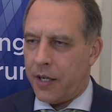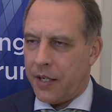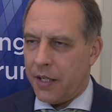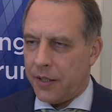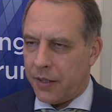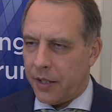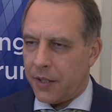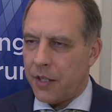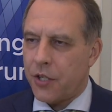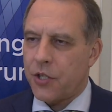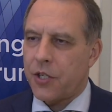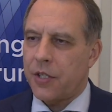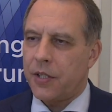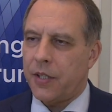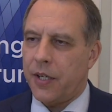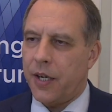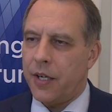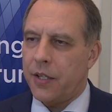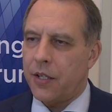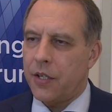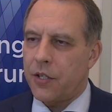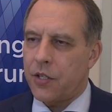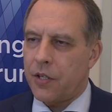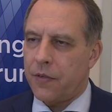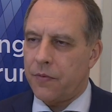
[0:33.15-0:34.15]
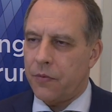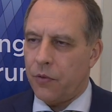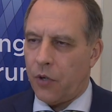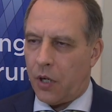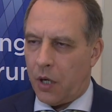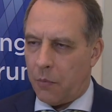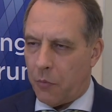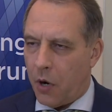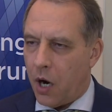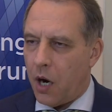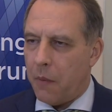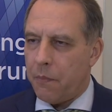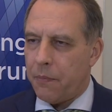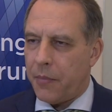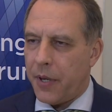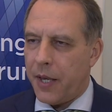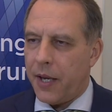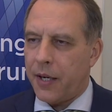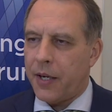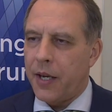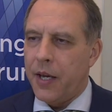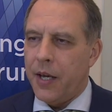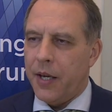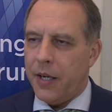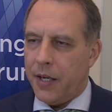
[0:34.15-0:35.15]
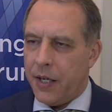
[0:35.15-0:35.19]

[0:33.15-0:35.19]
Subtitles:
International Energy Forum, OPEC,